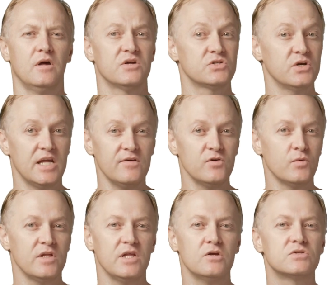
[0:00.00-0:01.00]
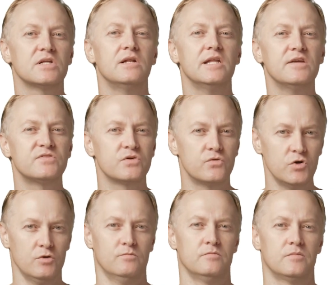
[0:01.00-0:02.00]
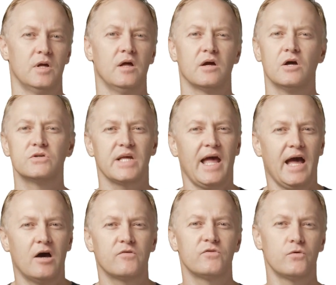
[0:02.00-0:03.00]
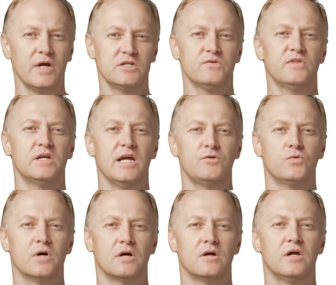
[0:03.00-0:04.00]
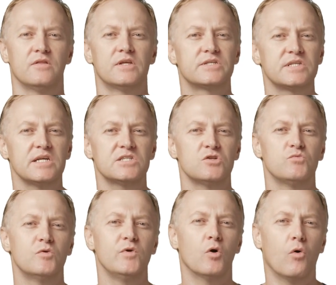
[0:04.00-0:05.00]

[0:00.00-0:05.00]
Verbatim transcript: So even when the user leaves the room, goes out of the range of the network, the session will be